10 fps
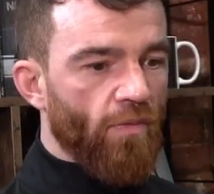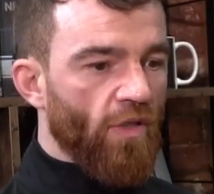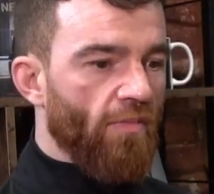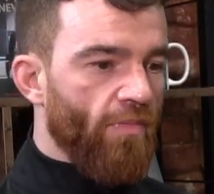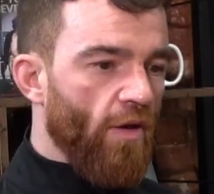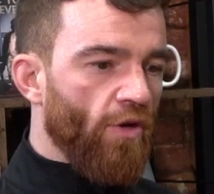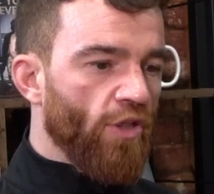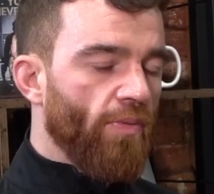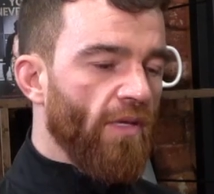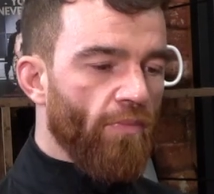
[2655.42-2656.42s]
give me
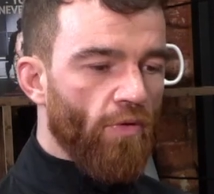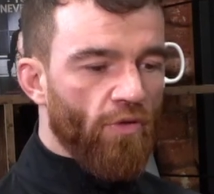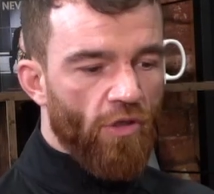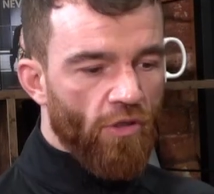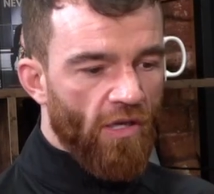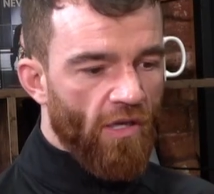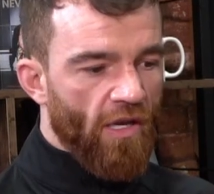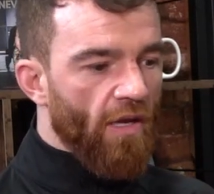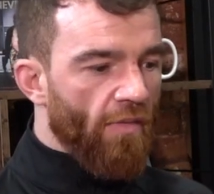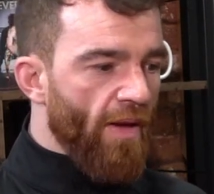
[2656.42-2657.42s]
honest opinion,
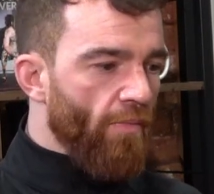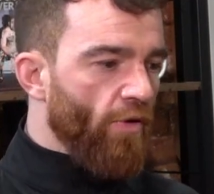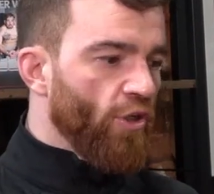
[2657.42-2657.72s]
but I meant what